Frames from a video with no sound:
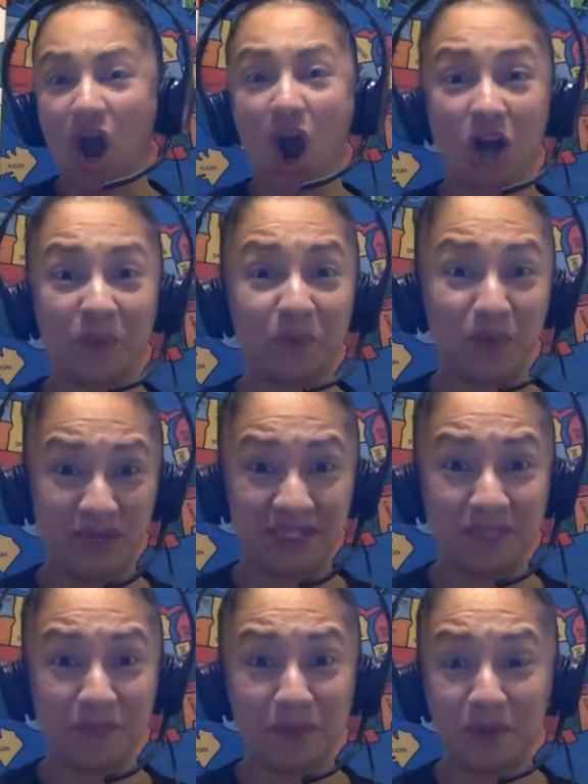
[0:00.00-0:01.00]
Our
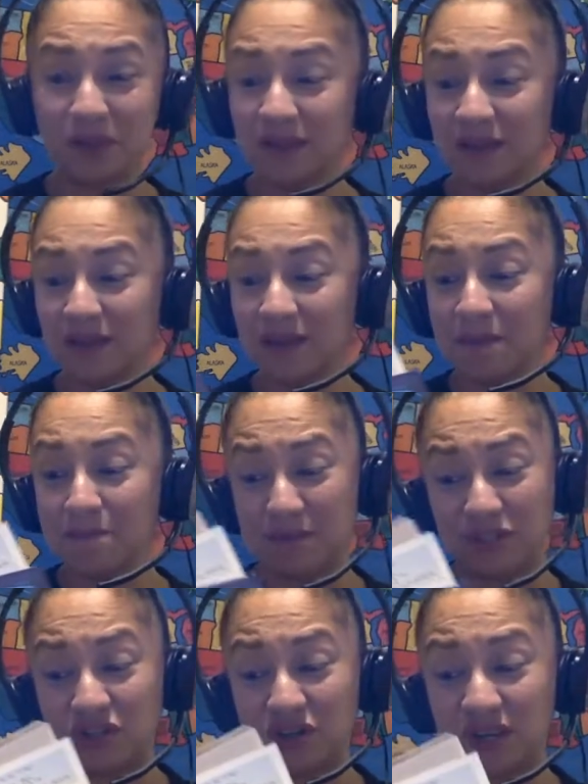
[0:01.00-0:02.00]
principal,
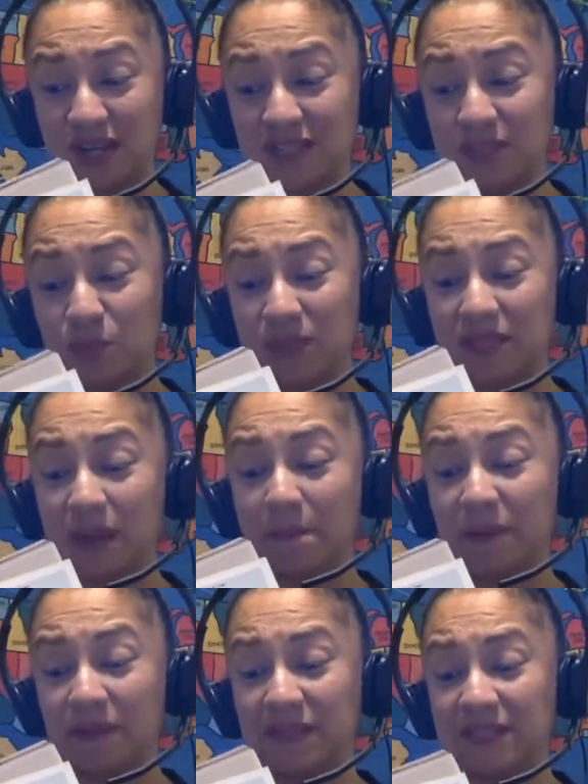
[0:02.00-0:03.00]
Mr. Klutz, was up
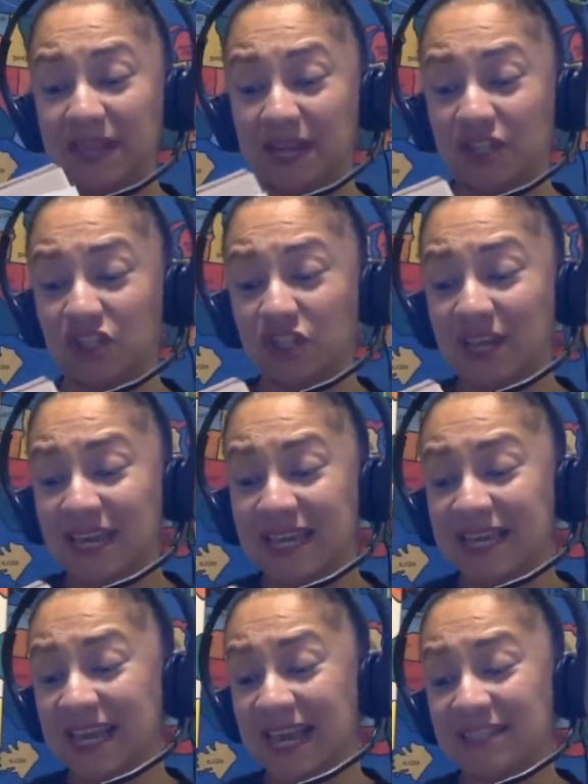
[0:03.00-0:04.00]
on the stage.
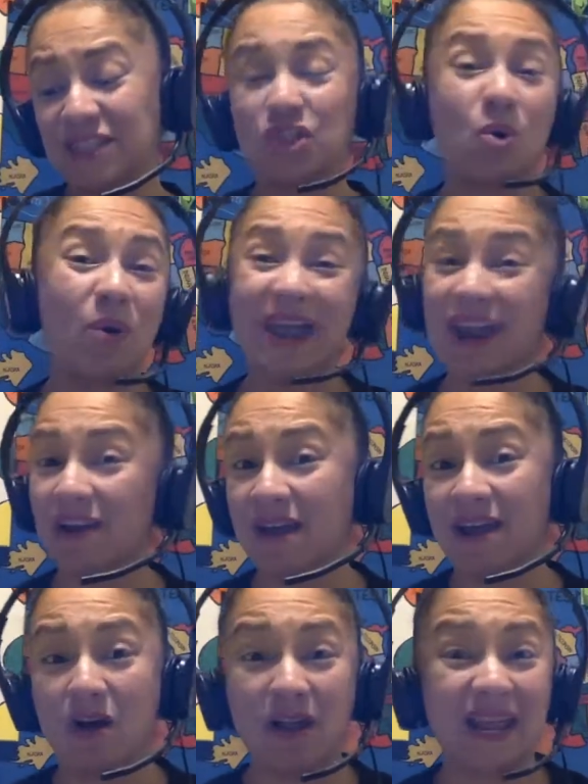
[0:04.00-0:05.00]
He has no hair
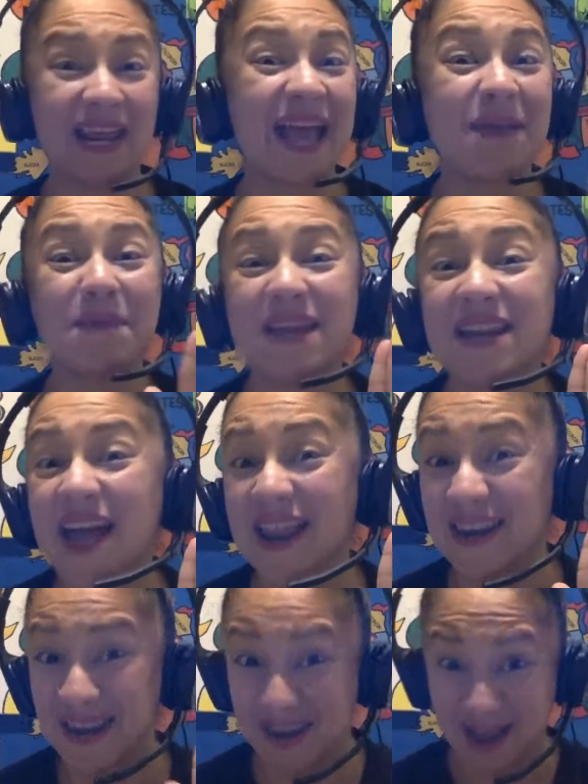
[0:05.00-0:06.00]
at all, and I mean
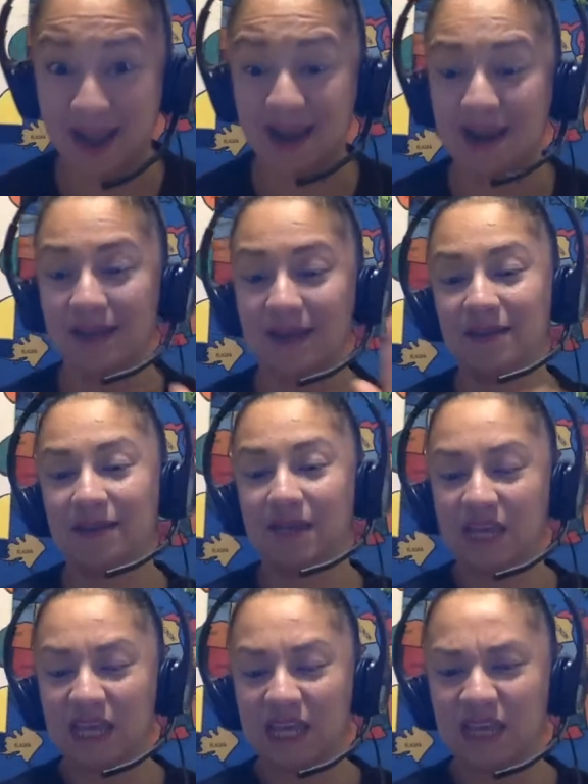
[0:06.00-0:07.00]
none.
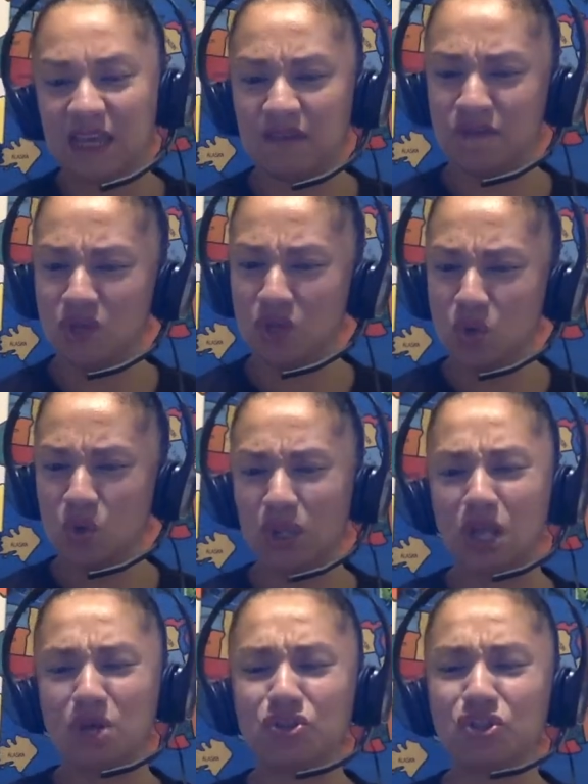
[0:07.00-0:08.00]
If you
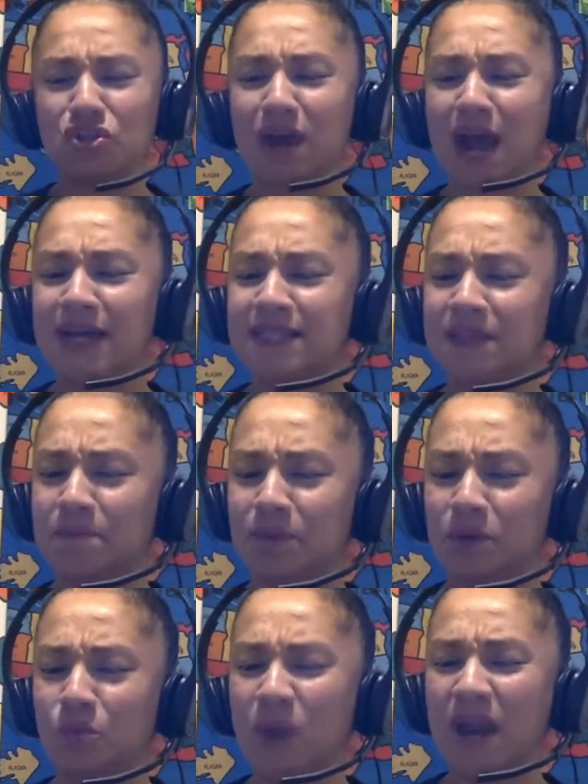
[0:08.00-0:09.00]
closed your eyes and
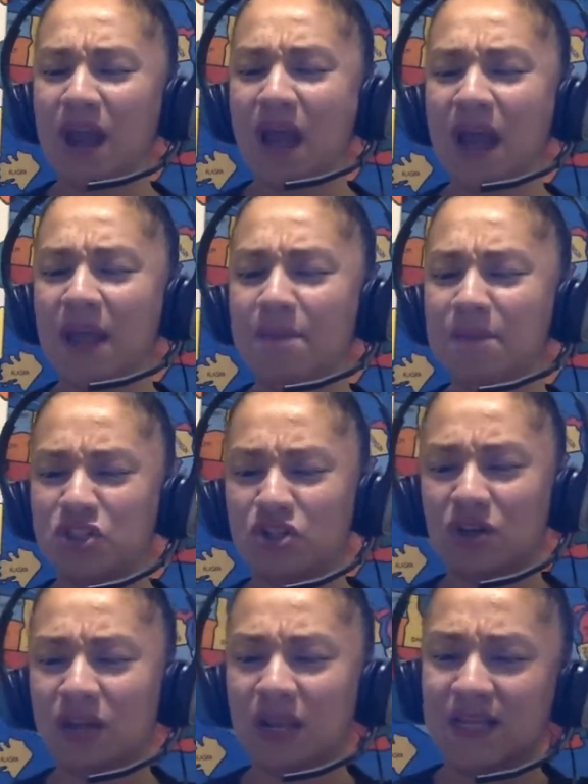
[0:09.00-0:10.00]
put one hand on
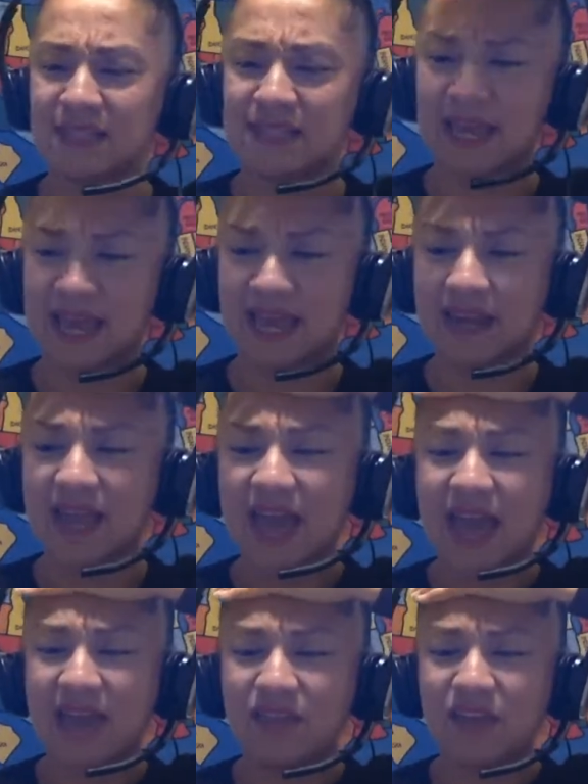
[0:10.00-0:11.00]
Mr. Klutz's head
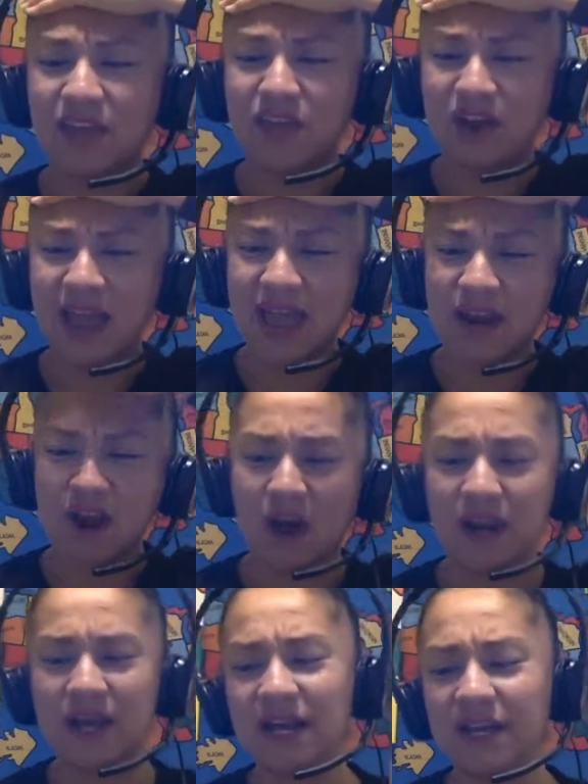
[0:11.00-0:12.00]
and the other hand
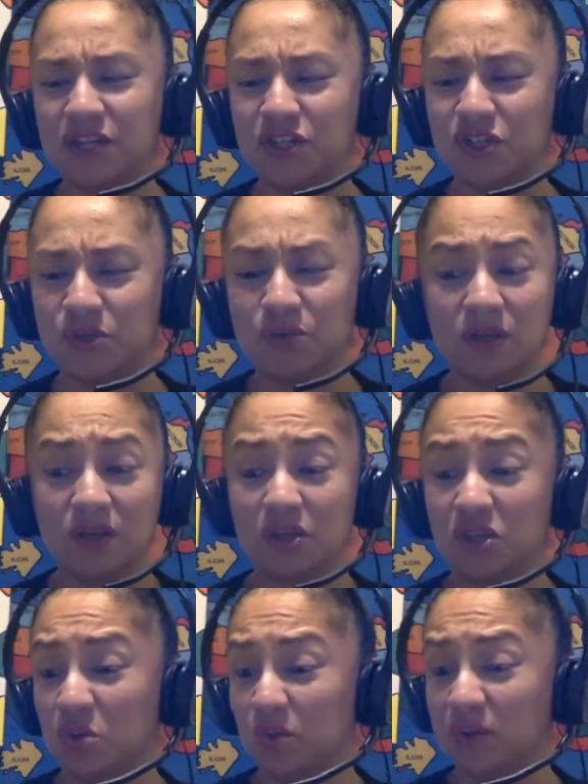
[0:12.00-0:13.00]
on a honeydew,
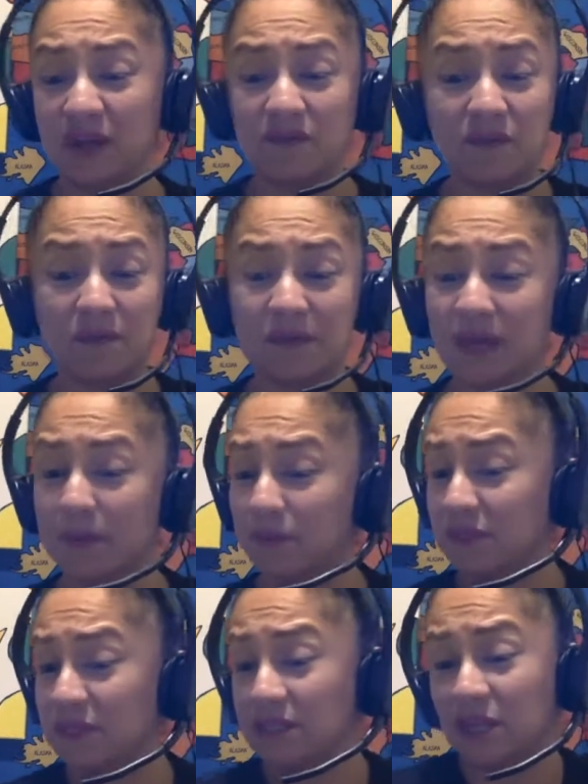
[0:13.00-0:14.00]
you would never be able
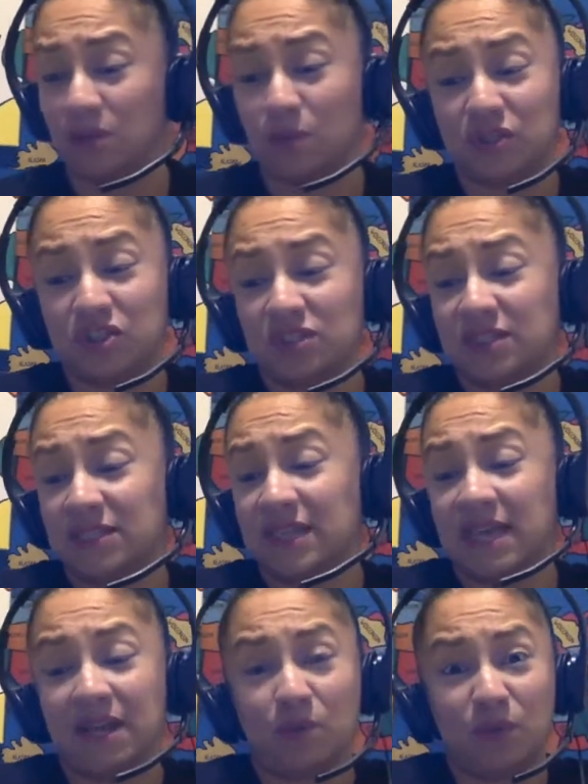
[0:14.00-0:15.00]
to tell which is his
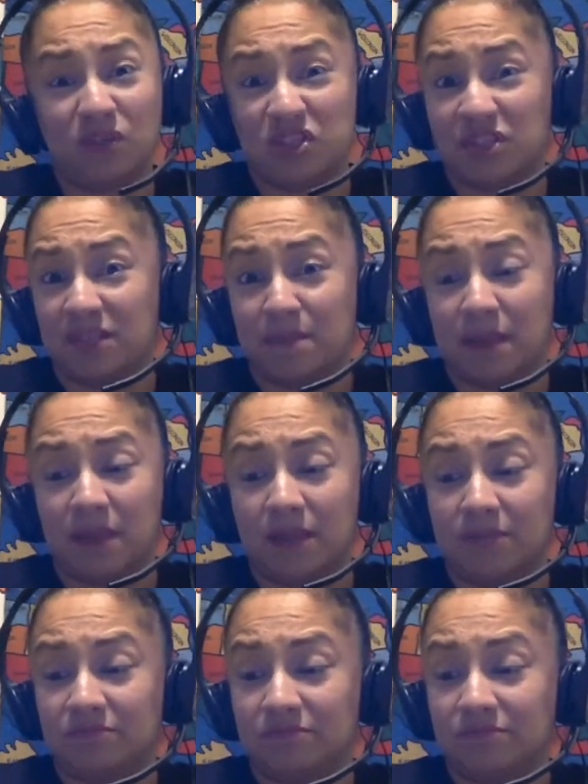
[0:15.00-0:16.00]
head and which is the melon.